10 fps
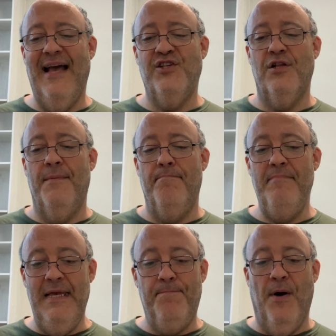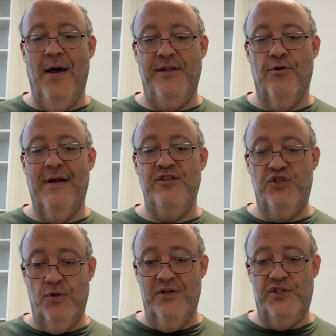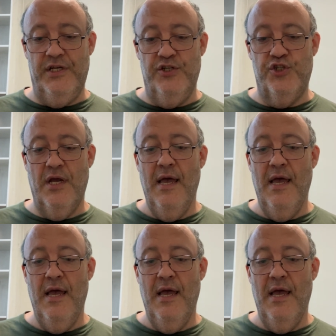excellent meat binder in sausage.